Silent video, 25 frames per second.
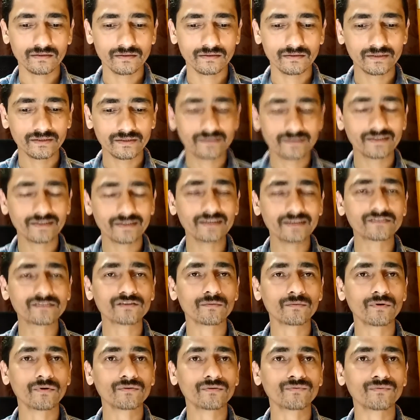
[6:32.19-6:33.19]
it takes
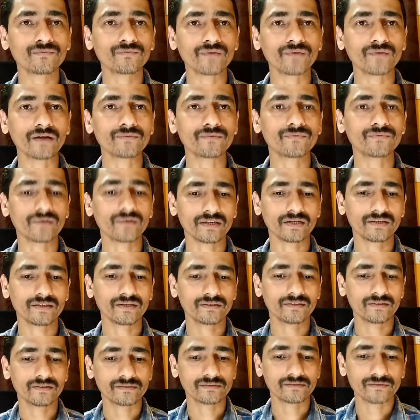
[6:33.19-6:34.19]
about 5 working
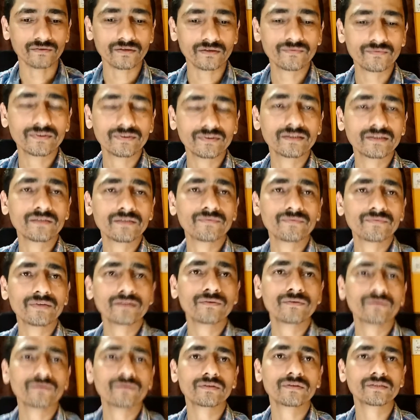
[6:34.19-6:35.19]
days. Okay, within a week
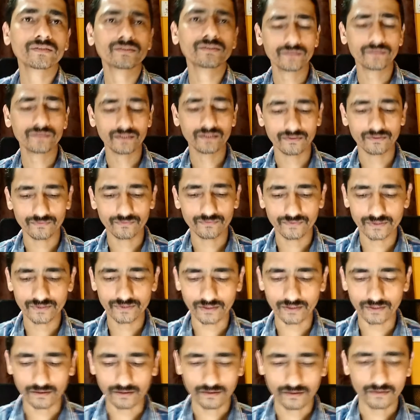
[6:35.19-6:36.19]
you will receive the
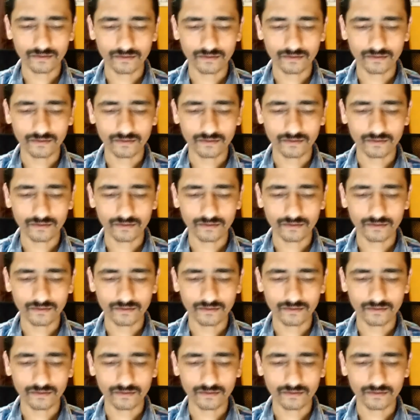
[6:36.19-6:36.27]
visa.